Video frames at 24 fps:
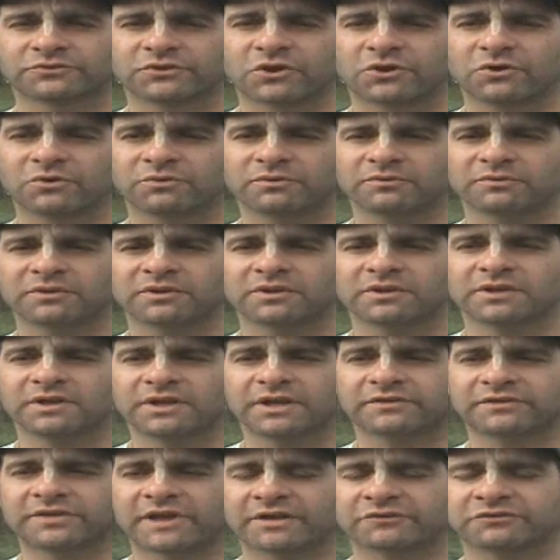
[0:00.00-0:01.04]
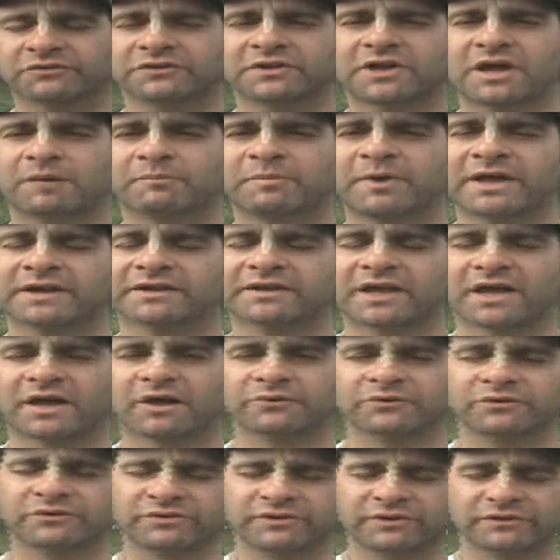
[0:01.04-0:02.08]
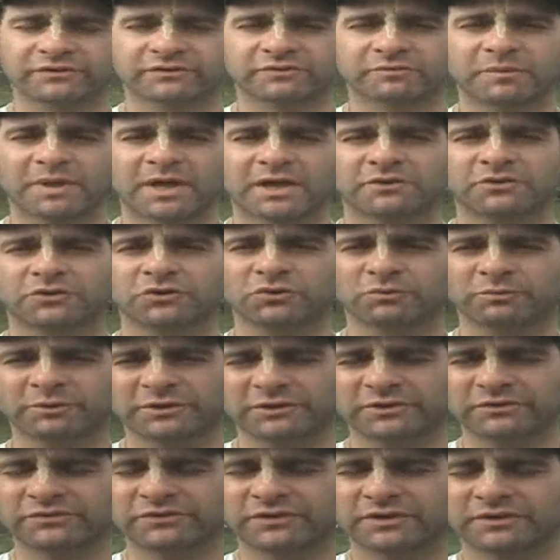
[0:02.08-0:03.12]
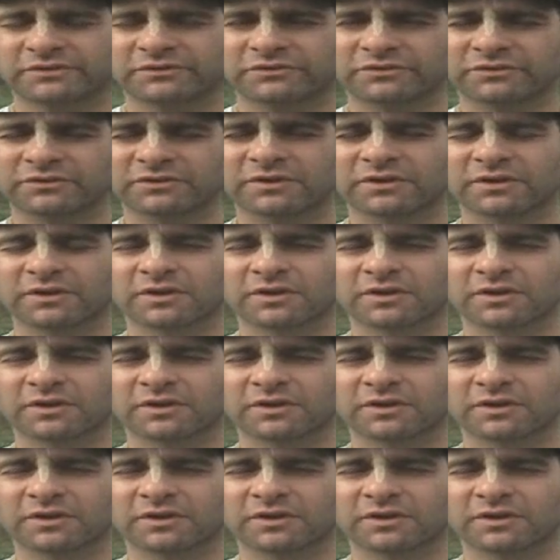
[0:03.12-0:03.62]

So it's actually not mad cow disease, it's mad human disease,